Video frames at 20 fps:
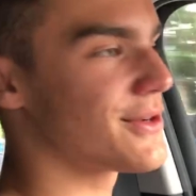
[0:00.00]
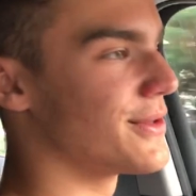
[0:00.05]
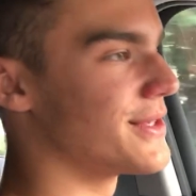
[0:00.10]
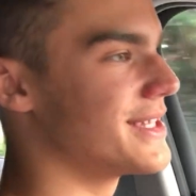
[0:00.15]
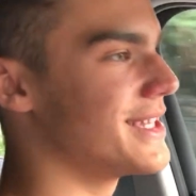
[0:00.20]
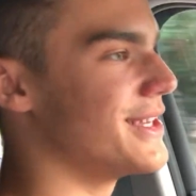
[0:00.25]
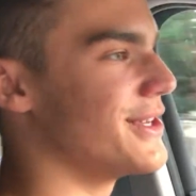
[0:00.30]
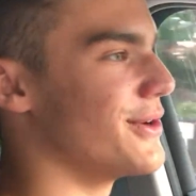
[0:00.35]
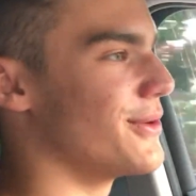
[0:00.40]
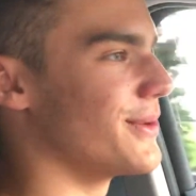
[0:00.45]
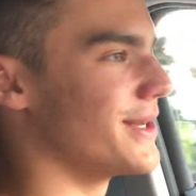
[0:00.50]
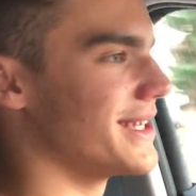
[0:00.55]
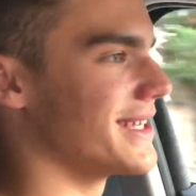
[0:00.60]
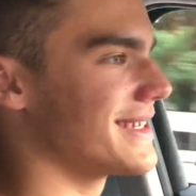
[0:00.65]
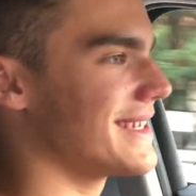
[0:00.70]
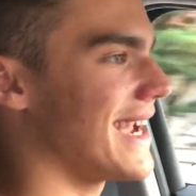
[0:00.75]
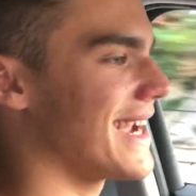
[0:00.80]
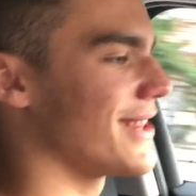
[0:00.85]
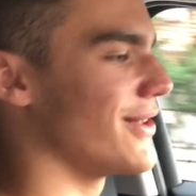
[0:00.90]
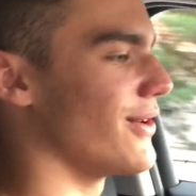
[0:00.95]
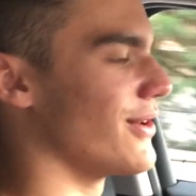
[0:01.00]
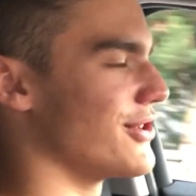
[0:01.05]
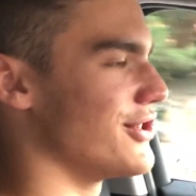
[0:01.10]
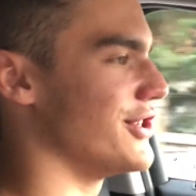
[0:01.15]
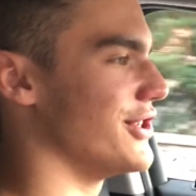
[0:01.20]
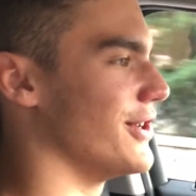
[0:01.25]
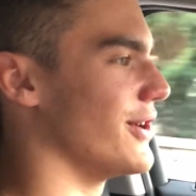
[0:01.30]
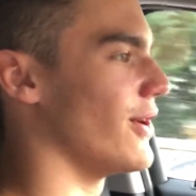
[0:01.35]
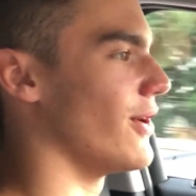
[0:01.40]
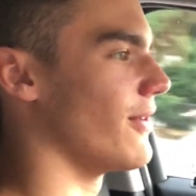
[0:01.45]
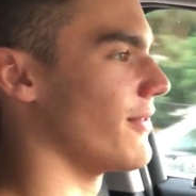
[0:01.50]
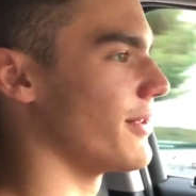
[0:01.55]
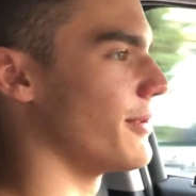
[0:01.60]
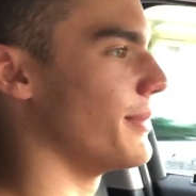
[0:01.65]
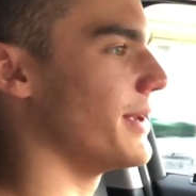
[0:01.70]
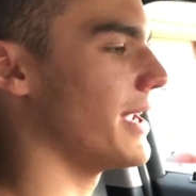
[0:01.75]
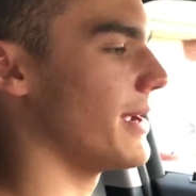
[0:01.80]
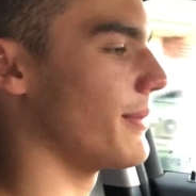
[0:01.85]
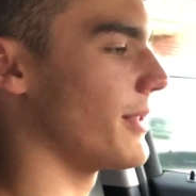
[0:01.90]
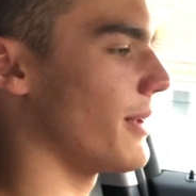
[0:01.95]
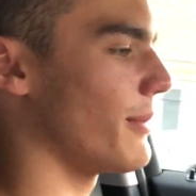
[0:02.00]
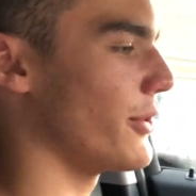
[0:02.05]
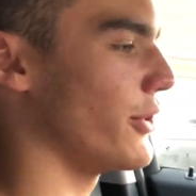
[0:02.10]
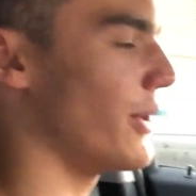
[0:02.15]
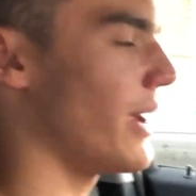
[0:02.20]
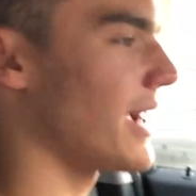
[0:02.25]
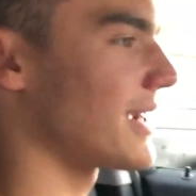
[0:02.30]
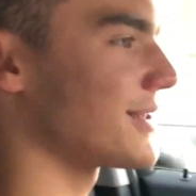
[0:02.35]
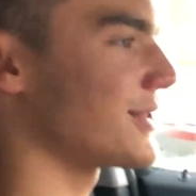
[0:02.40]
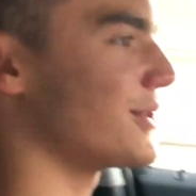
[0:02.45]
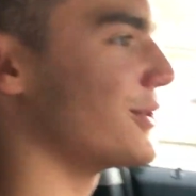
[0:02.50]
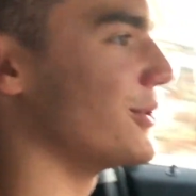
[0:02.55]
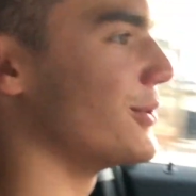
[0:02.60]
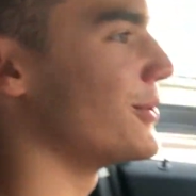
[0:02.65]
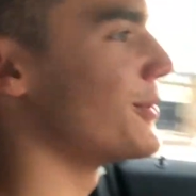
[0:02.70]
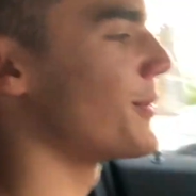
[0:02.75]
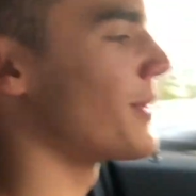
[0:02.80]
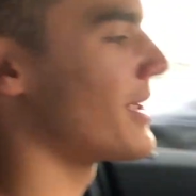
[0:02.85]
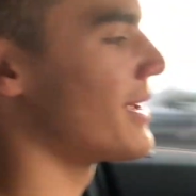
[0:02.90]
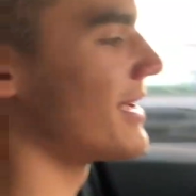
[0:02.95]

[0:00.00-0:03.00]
continue with the technology of the BMW X2